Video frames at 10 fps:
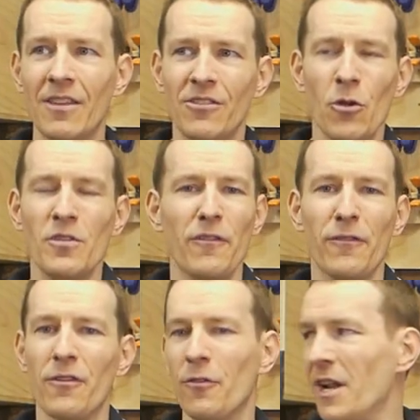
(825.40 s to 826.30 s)
It's no
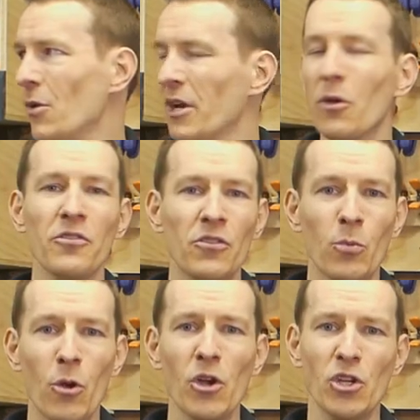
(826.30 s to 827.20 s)
different from anyone else's
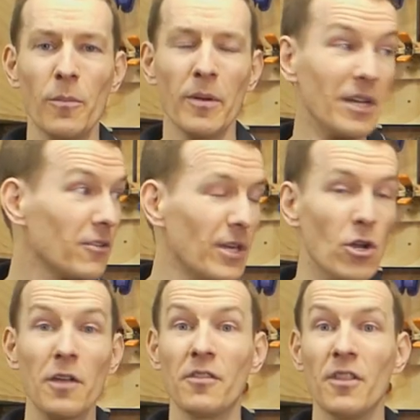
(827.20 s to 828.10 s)
workshop. I mean, it's a bit
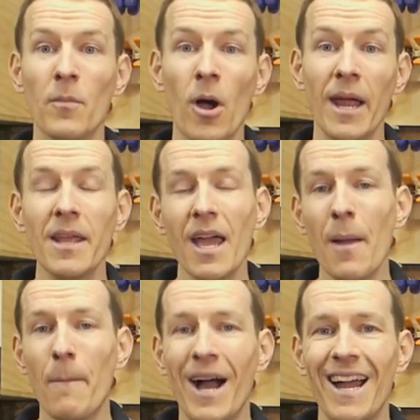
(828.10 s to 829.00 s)
nicer than mine,
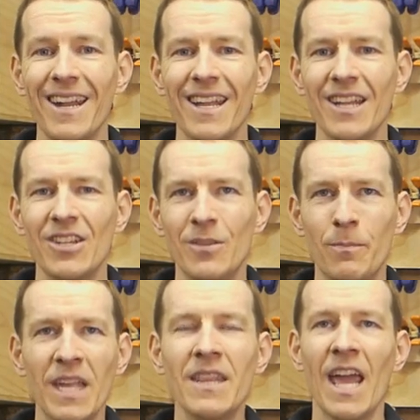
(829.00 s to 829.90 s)
but
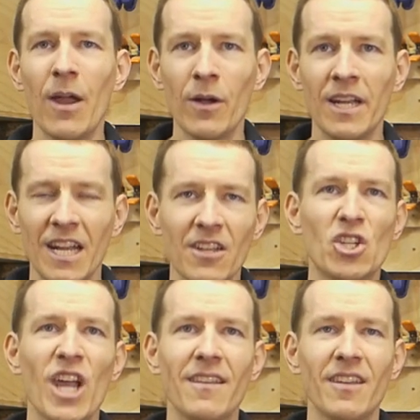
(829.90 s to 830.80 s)
being there and getting to
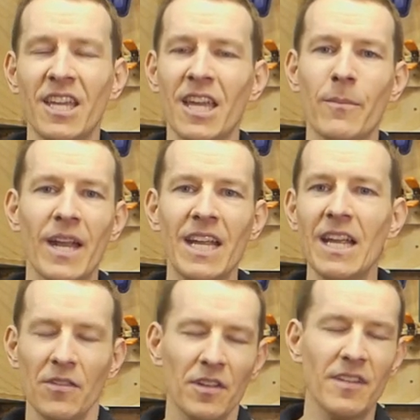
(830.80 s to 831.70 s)
chat to him, and
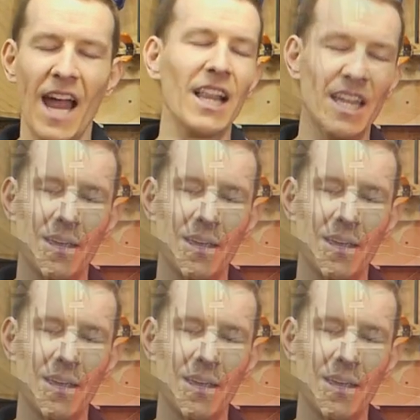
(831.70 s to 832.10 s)
he is exactly